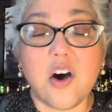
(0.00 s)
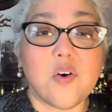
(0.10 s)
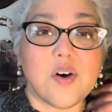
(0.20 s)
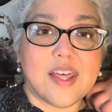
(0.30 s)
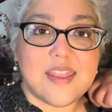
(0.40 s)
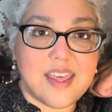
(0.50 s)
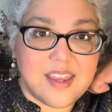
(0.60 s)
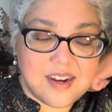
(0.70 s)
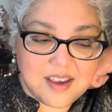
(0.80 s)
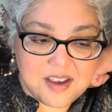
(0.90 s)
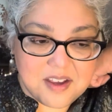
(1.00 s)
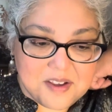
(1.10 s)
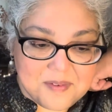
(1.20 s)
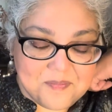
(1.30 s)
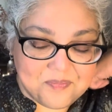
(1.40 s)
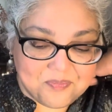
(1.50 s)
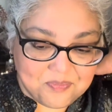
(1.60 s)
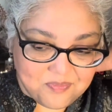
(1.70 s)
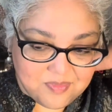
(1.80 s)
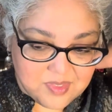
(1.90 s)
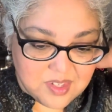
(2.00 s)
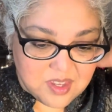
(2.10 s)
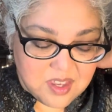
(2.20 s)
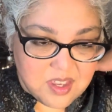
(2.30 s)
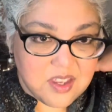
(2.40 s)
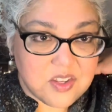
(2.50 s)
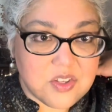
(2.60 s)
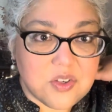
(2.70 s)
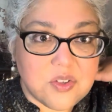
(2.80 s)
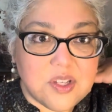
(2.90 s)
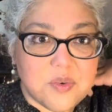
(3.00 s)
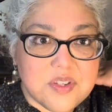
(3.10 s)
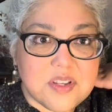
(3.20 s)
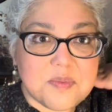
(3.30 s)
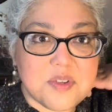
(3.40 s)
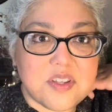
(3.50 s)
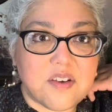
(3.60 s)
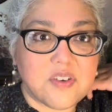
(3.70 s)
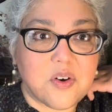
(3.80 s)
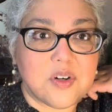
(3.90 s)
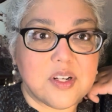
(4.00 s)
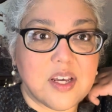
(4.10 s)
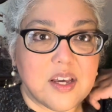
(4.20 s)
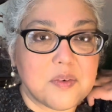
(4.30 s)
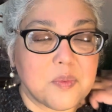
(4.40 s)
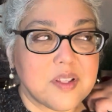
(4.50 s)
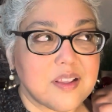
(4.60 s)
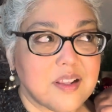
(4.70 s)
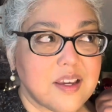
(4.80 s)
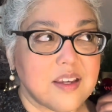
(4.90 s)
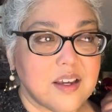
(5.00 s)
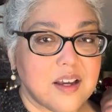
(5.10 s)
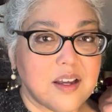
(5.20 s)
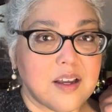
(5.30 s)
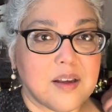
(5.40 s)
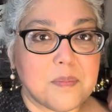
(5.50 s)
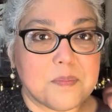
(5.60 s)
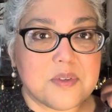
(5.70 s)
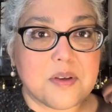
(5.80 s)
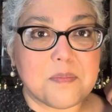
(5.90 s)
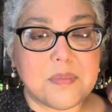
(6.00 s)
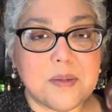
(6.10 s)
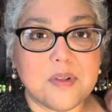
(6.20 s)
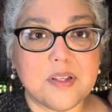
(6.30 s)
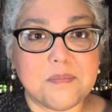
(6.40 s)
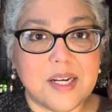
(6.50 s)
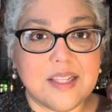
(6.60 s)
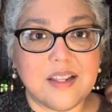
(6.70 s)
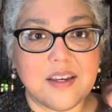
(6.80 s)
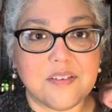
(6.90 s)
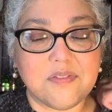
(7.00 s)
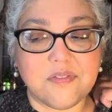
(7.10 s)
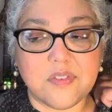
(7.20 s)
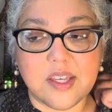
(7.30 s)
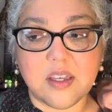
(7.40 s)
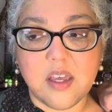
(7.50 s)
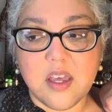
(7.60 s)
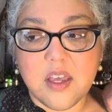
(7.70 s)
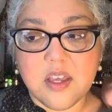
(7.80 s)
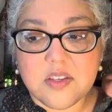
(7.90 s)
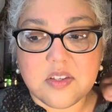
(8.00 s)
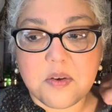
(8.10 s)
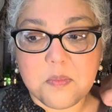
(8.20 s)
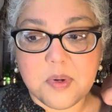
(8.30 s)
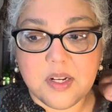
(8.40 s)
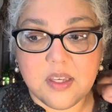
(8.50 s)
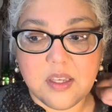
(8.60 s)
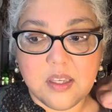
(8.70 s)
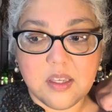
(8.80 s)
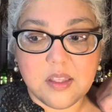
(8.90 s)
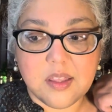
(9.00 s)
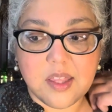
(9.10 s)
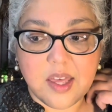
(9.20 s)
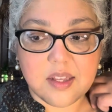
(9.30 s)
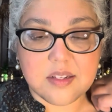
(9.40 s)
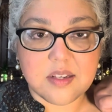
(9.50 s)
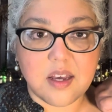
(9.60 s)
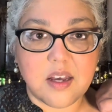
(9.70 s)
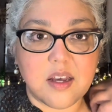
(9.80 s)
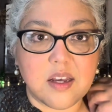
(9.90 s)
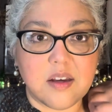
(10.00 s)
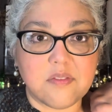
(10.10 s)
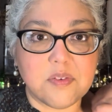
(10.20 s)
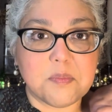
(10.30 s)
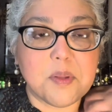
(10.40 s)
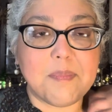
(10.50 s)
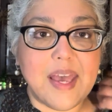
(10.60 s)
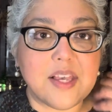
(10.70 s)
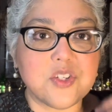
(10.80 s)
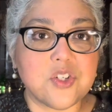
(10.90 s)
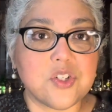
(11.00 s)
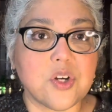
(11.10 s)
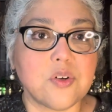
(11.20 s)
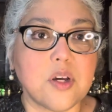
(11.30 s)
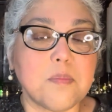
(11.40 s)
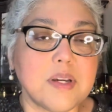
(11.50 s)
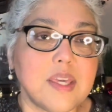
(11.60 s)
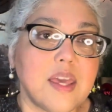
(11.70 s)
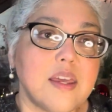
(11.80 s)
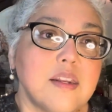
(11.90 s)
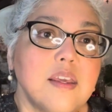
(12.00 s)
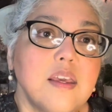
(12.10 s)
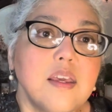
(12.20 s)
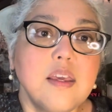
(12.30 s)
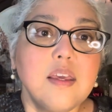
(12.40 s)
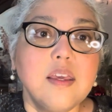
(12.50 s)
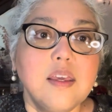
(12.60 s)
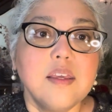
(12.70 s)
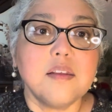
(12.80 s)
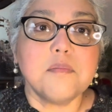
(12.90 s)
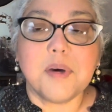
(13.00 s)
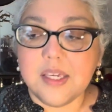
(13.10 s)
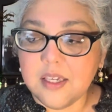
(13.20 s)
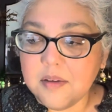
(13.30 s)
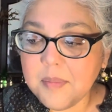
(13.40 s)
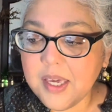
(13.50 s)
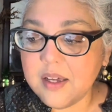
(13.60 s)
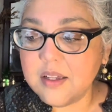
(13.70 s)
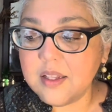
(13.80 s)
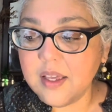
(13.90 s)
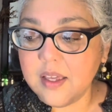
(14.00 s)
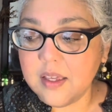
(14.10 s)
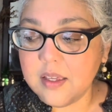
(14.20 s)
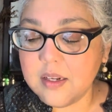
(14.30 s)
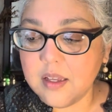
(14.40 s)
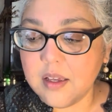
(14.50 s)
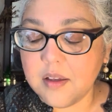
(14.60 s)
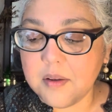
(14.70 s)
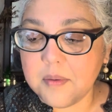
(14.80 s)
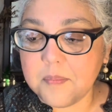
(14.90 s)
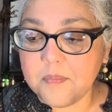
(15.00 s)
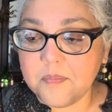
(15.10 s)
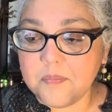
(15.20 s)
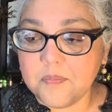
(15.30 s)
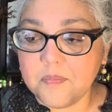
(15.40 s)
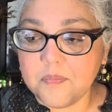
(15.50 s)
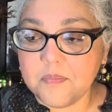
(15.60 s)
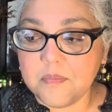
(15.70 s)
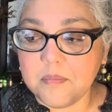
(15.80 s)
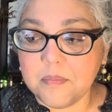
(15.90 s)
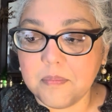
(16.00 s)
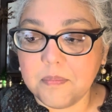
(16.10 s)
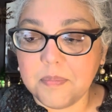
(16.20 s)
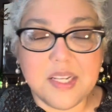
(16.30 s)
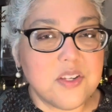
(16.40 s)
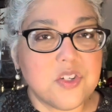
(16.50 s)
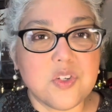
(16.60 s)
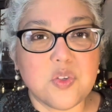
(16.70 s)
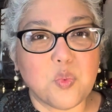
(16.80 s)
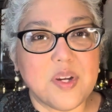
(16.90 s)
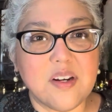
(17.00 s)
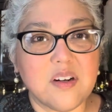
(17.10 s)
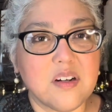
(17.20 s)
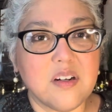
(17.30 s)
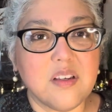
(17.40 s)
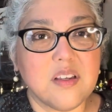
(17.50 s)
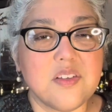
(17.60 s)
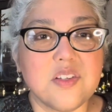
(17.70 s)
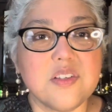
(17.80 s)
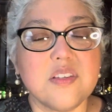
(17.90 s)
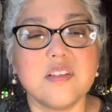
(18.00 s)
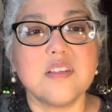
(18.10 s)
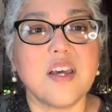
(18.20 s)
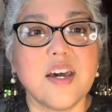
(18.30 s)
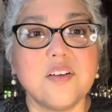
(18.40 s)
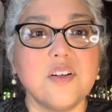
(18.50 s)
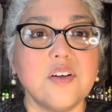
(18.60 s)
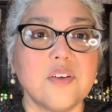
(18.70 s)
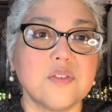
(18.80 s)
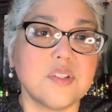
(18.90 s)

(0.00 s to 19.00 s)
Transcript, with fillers: Oh, and then, um, so there was some stuff going on with like, uh, some people in my life, like somebody that, uh, from the past showed up again in my email and, um, but it's just weird. It's just, I don't know.